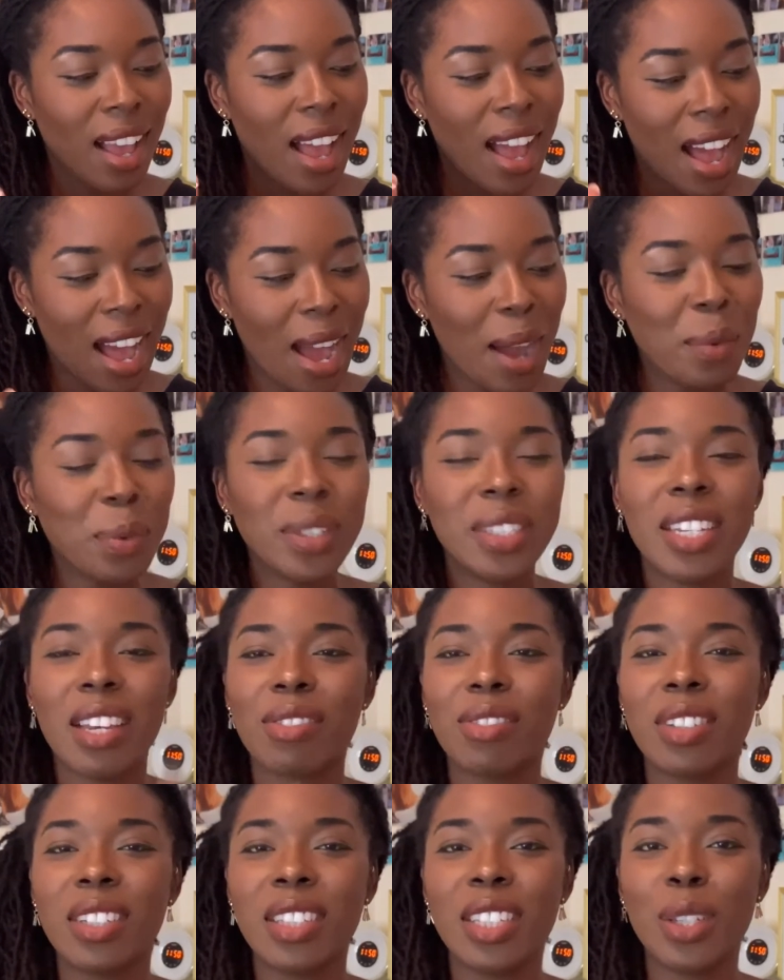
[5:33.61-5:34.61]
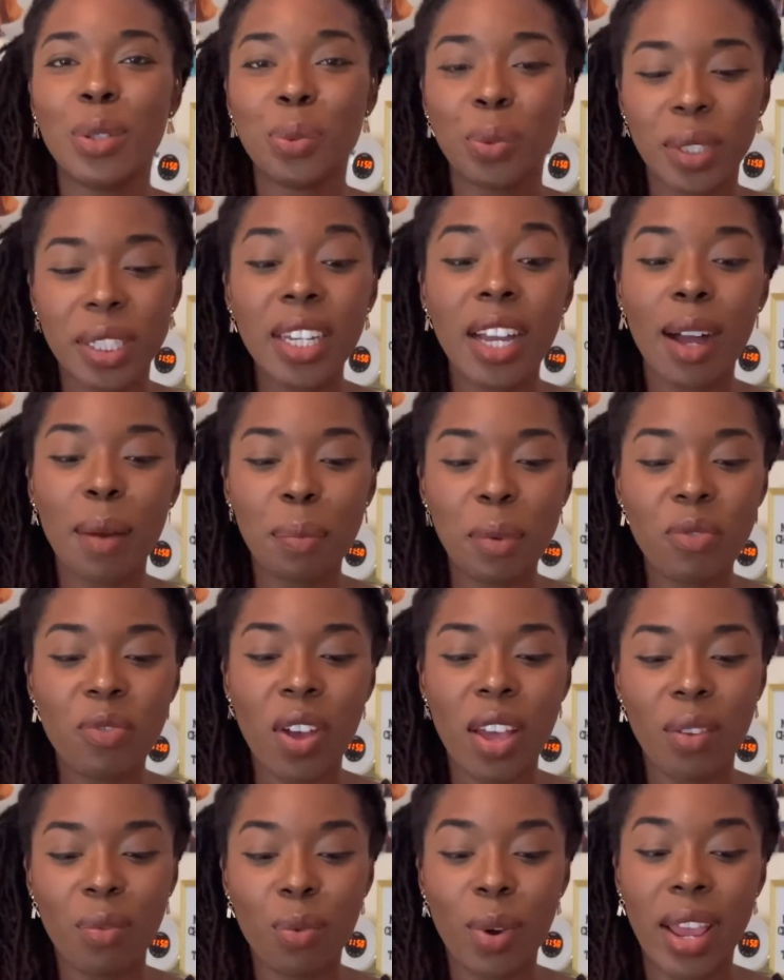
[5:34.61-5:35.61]
I would definitely re up if
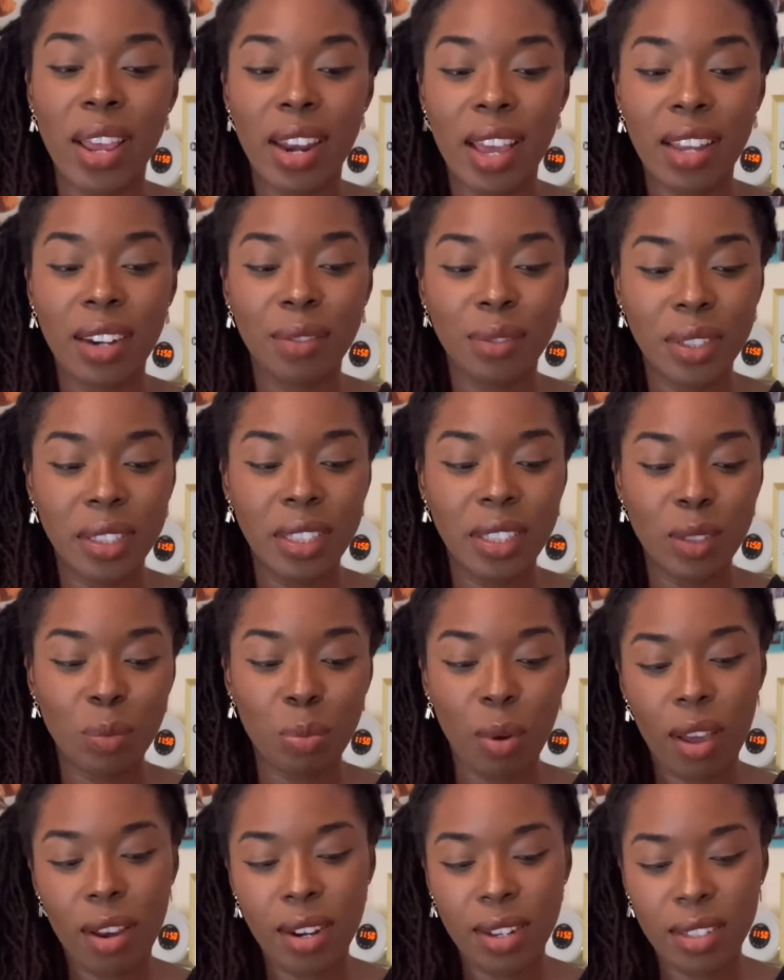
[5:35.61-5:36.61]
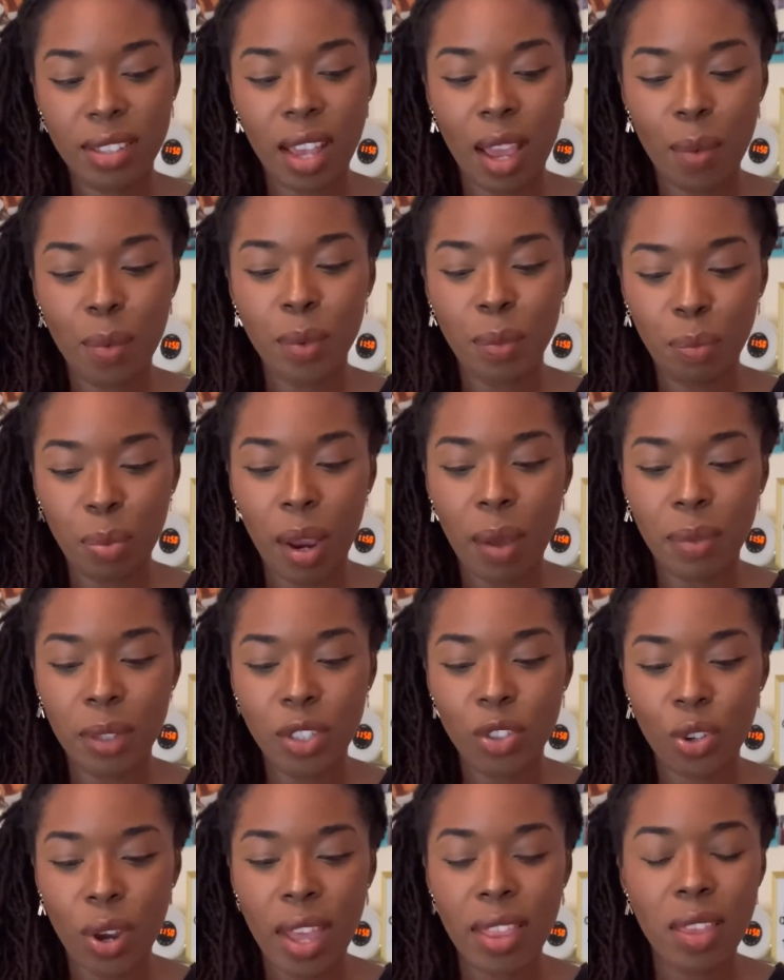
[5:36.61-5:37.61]
I ran out of these products. I would probably
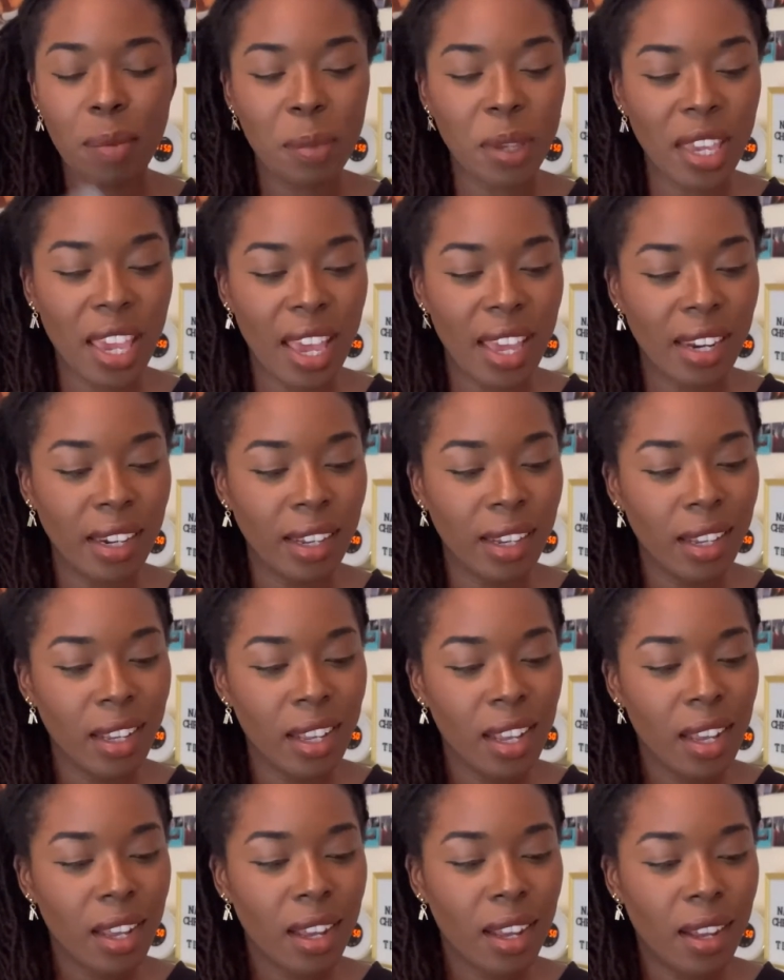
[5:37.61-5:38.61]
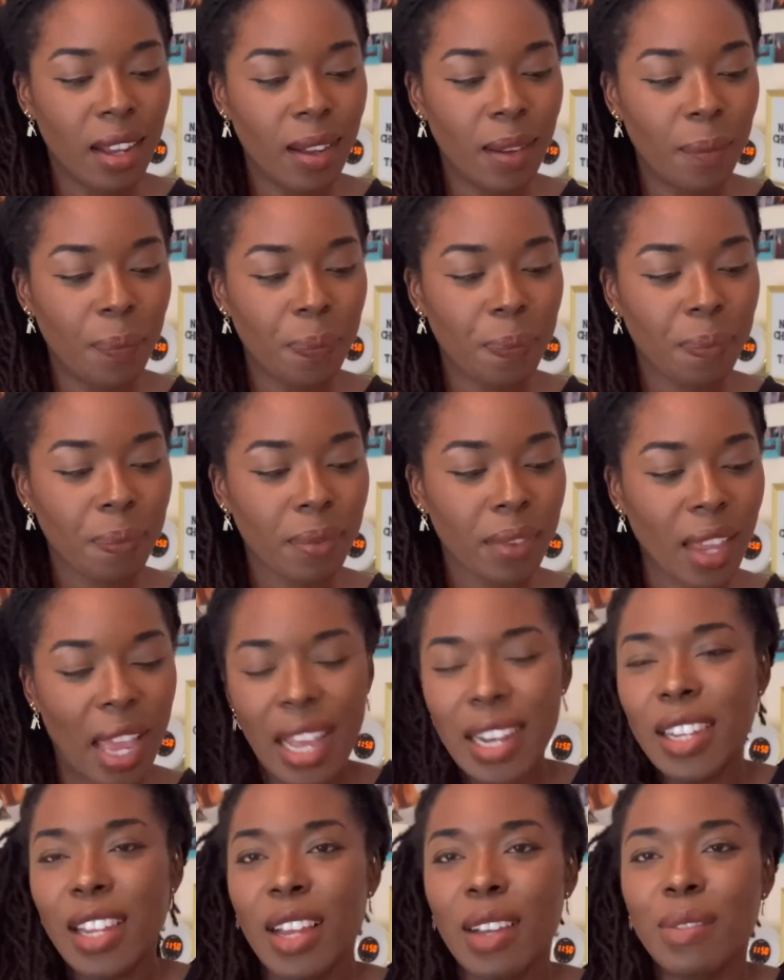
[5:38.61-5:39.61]
try them again um, I
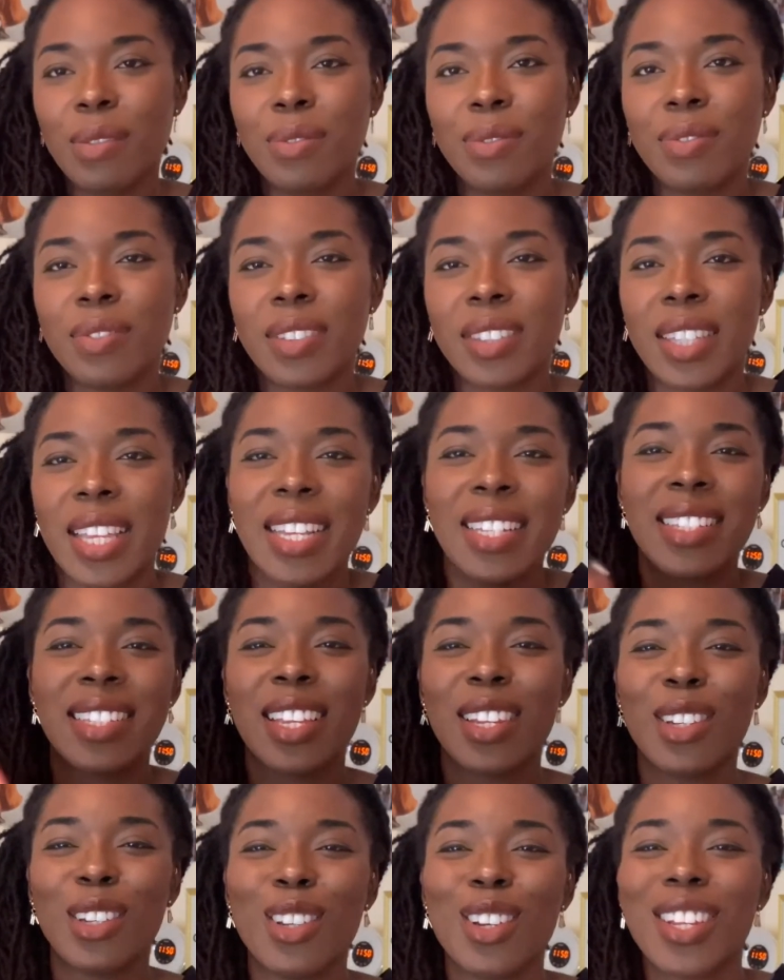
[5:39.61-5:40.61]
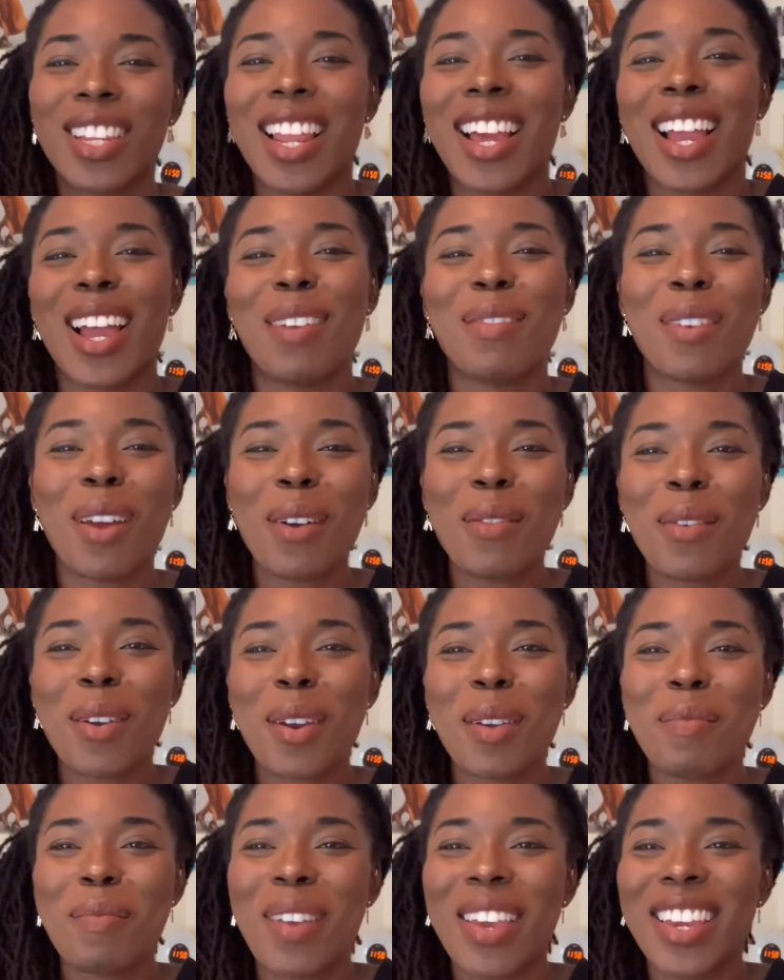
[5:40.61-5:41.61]
love things that look like I'm not
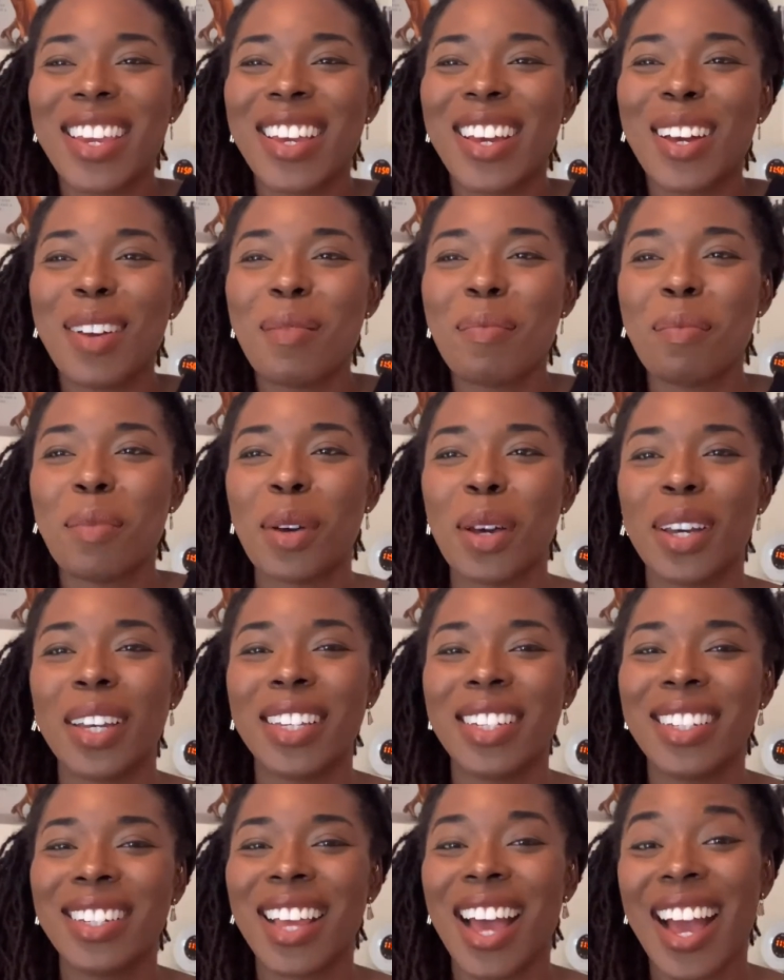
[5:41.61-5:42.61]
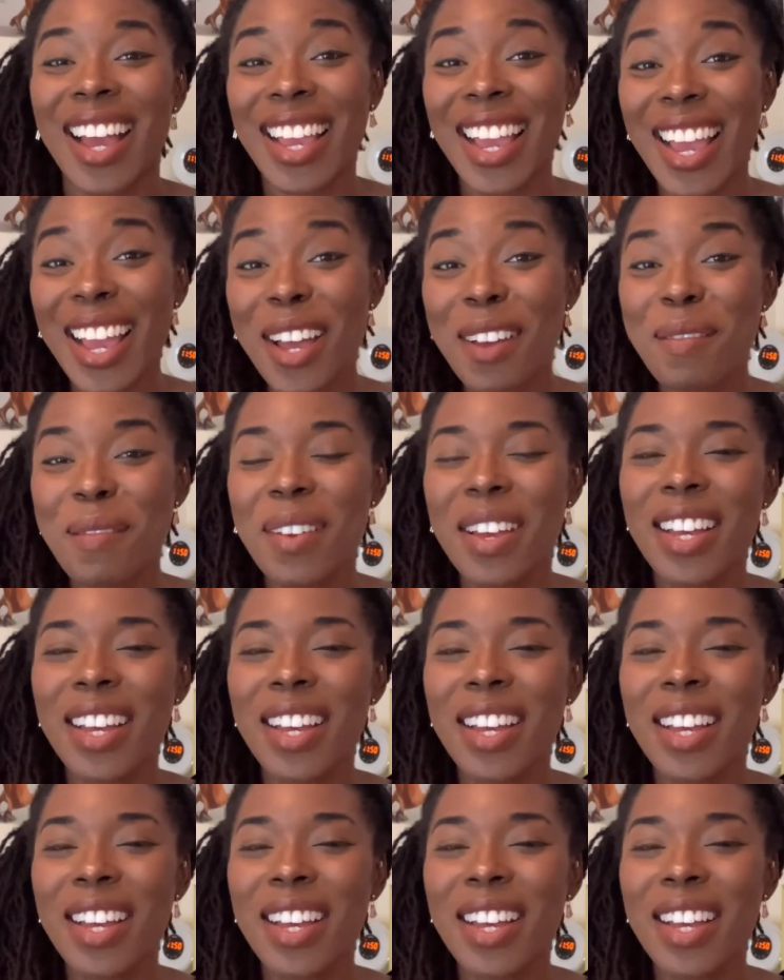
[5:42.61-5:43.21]
wearing makeup, but I am.